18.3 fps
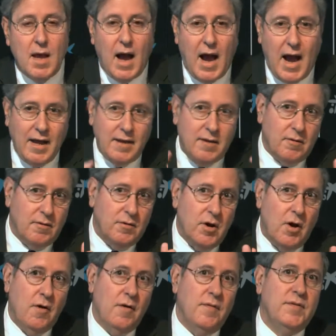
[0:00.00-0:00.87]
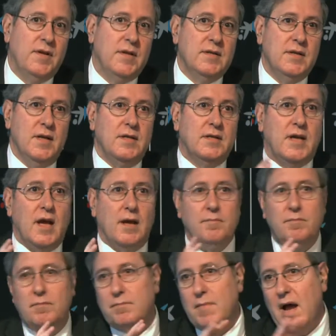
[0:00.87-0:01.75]
I don't know if these needs
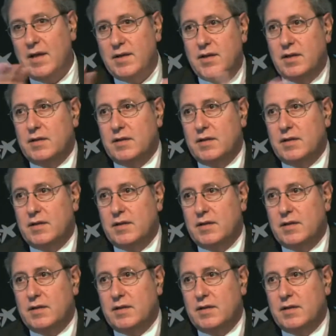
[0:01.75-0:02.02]
can match